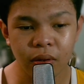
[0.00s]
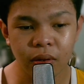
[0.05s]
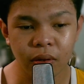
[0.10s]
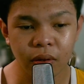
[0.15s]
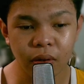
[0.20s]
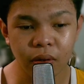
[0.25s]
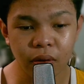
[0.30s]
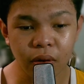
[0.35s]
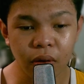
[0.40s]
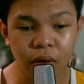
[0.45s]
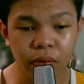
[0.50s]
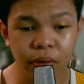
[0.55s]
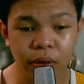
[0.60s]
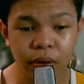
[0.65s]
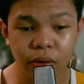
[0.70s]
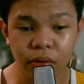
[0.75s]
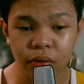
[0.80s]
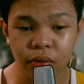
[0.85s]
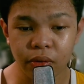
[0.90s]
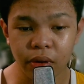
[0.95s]

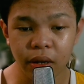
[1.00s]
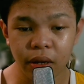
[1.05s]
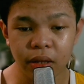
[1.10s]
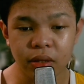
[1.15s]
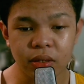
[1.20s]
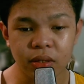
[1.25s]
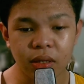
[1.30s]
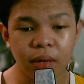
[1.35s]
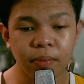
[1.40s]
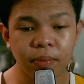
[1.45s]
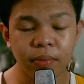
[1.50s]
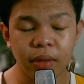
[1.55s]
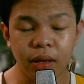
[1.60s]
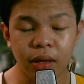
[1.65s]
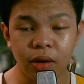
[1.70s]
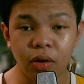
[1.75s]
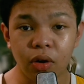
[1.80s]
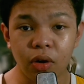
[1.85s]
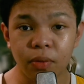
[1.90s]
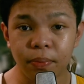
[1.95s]
to create
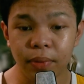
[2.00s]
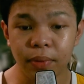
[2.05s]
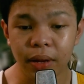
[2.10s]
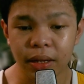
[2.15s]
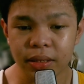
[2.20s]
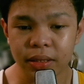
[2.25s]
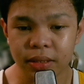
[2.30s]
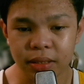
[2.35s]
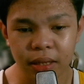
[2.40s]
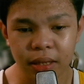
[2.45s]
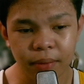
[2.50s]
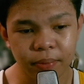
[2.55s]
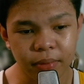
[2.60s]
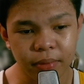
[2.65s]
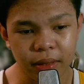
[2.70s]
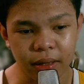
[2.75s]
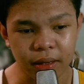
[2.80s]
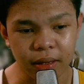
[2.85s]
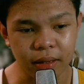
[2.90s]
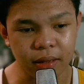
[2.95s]
something or plan
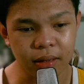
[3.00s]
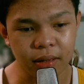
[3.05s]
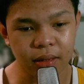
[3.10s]
something.